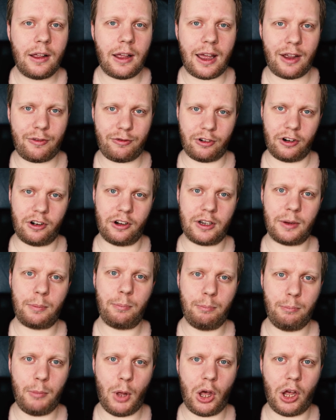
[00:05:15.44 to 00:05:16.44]
Effort,
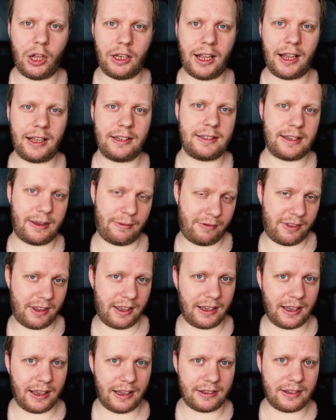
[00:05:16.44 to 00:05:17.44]
möda,
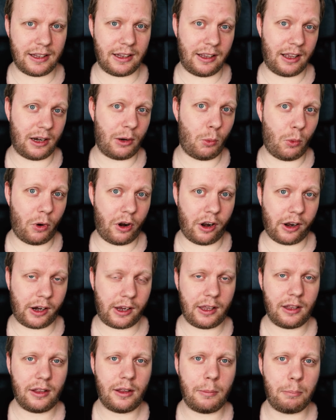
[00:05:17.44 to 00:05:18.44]
something is a lot of
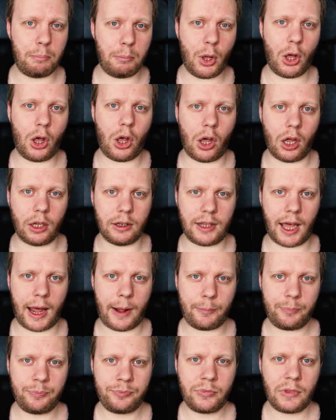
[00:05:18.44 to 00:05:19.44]
work. Möda.
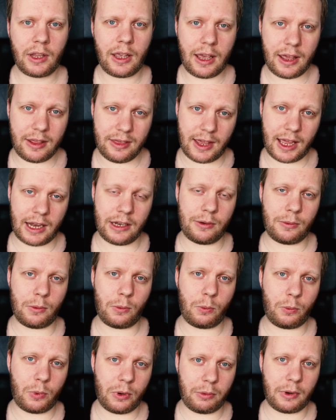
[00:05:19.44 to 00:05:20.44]
And then
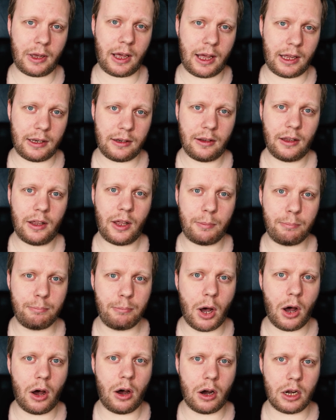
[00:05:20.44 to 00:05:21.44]
we've got
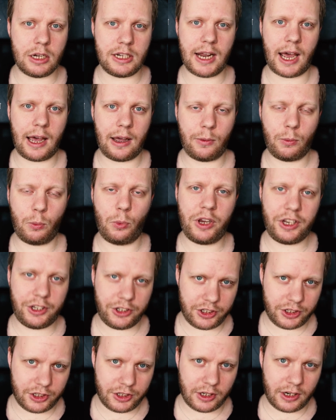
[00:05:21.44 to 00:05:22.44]
mörda,
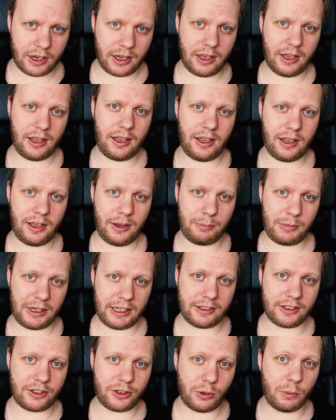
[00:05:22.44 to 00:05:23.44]
which uh,
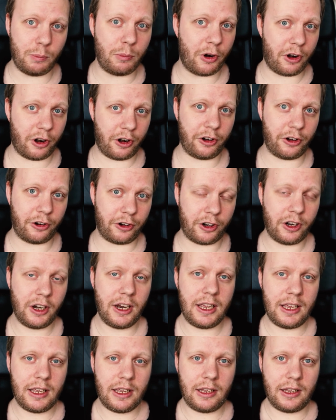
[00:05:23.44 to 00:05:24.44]
means to murder.
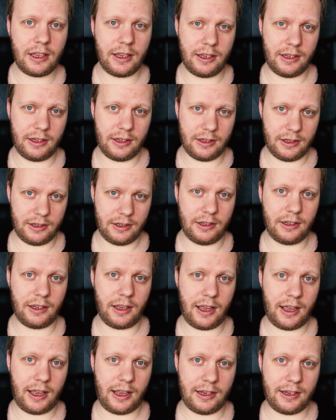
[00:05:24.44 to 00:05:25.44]
Uh,
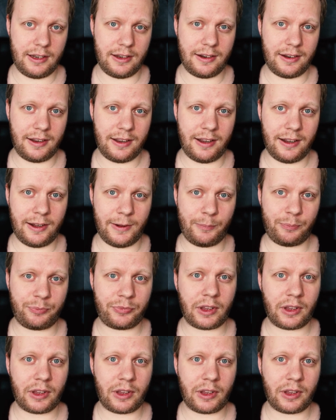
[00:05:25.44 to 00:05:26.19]
and uh,